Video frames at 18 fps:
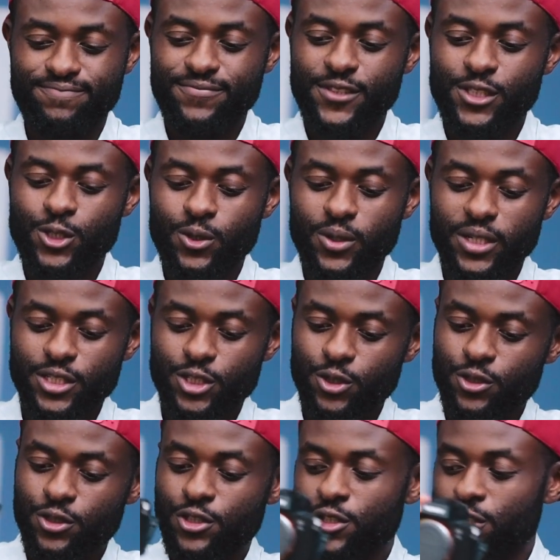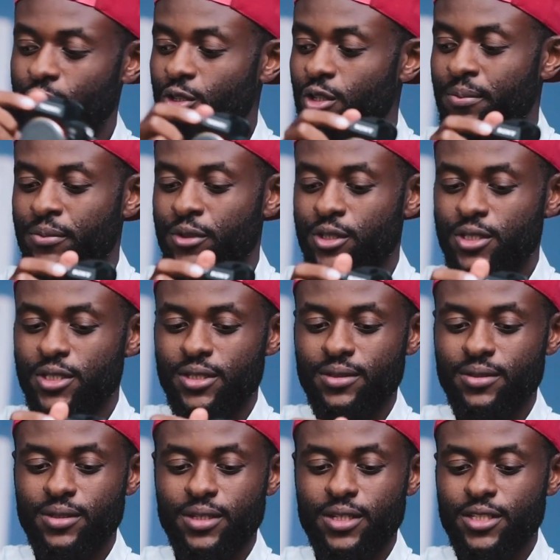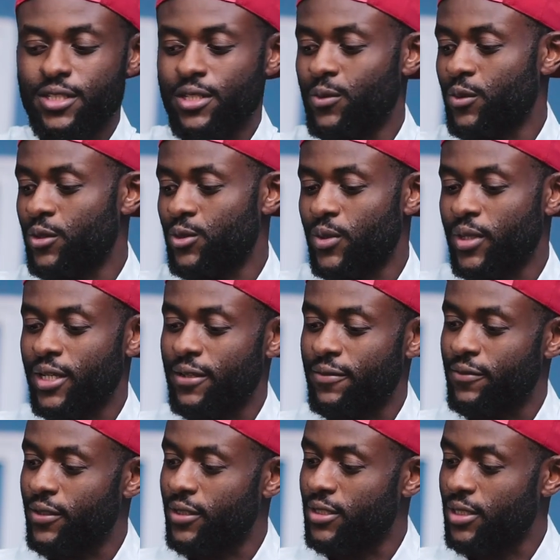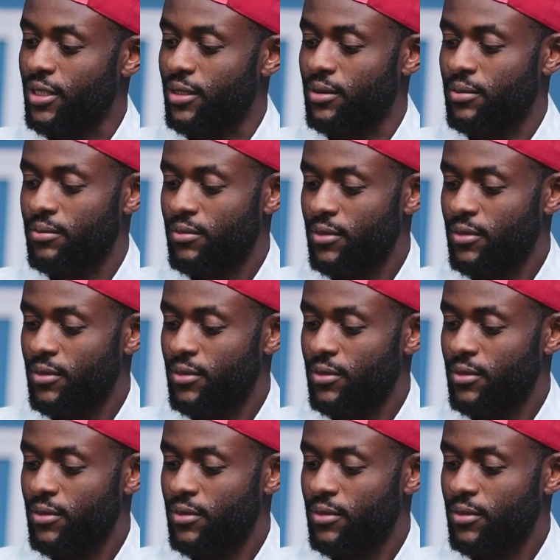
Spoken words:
So let's continue unboxing. Let's see what we have inside.